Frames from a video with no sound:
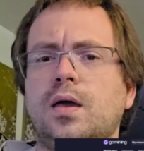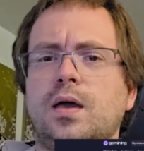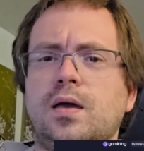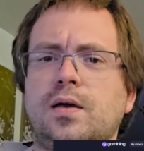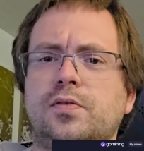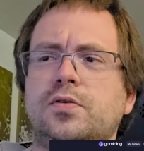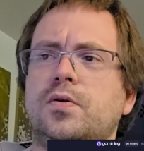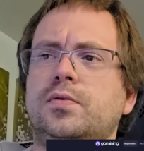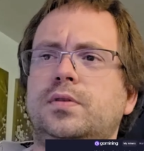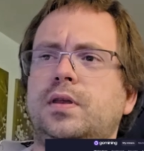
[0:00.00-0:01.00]
Hey, how's it
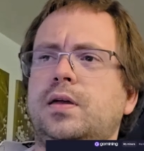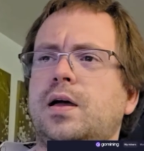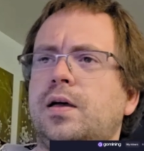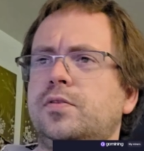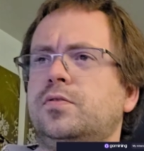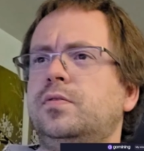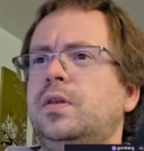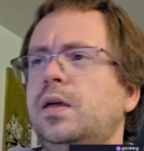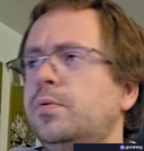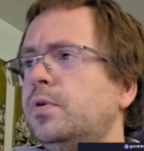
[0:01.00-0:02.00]
going today, guys? So
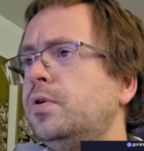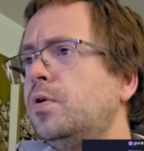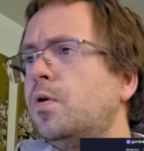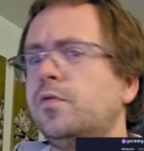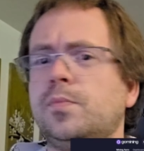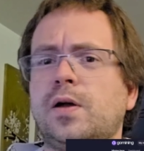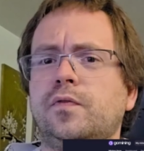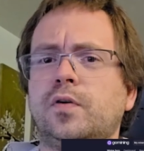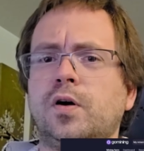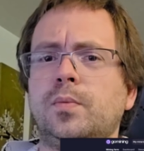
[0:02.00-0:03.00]
today we're going to go over my
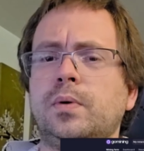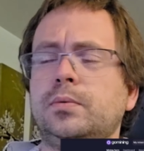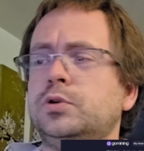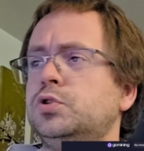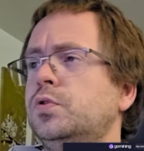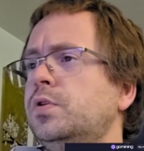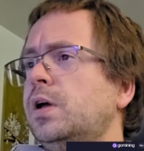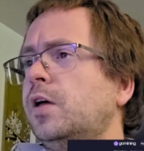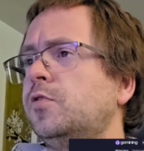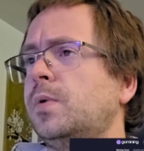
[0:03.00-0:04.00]
farm. I'm going to show you
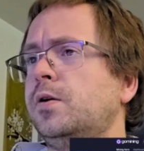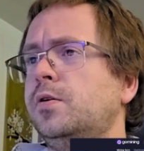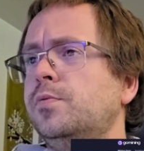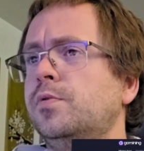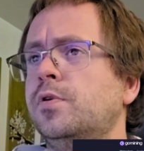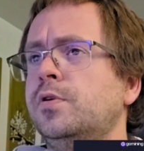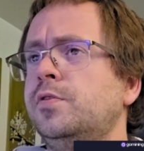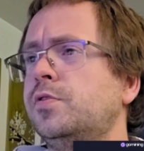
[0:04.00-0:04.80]
guys my rewards.